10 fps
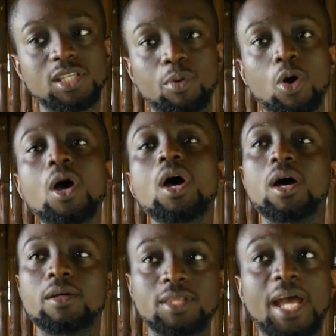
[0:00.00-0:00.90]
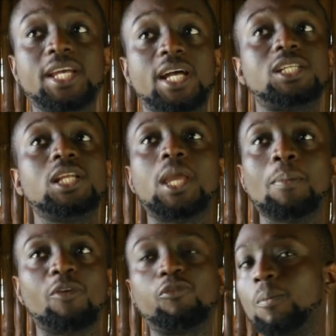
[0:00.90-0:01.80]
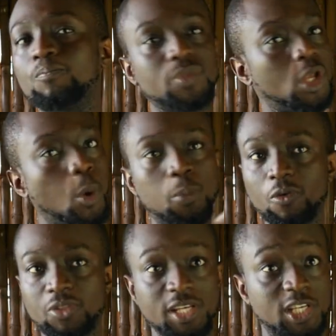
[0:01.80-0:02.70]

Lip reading: But the idea actually came out from a couple of things,